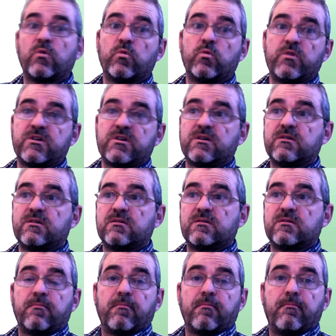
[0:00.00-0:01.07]
we
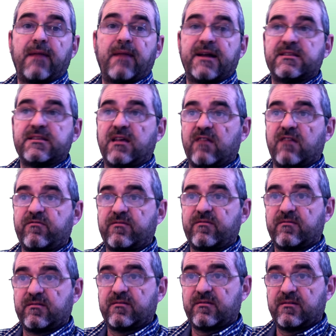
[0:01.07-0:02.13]
might have
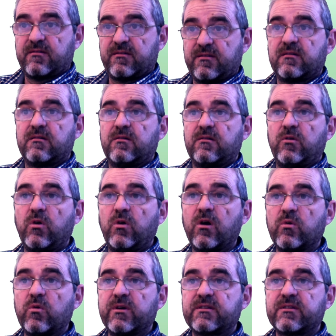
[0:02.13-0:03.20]

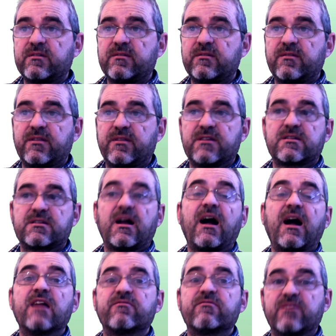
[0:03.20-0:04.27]
lowered this
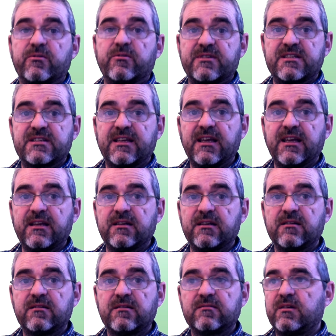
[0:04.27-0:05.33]
high frequency gain
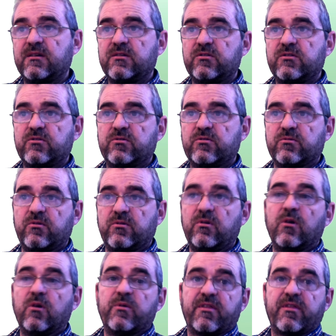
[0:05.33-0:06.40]
to
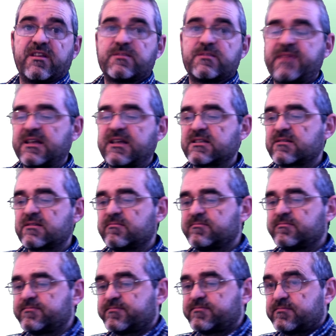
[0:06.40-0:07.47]
lower these peaks,
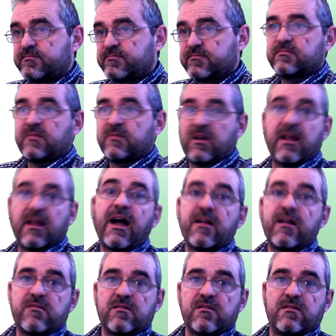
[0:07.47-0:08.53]

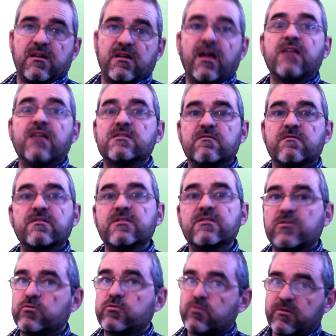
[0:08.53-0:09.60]
guiding the H-infinity
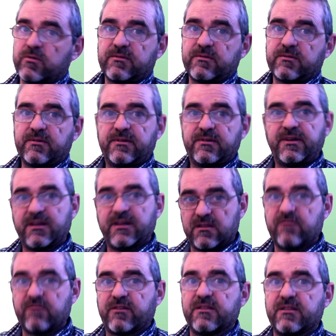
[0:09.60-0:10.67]
controller in a
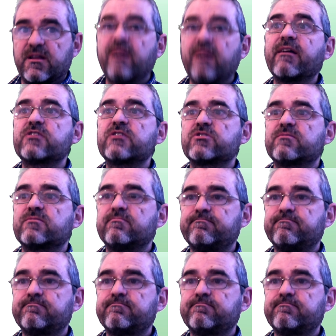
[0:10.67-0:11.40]
different direction.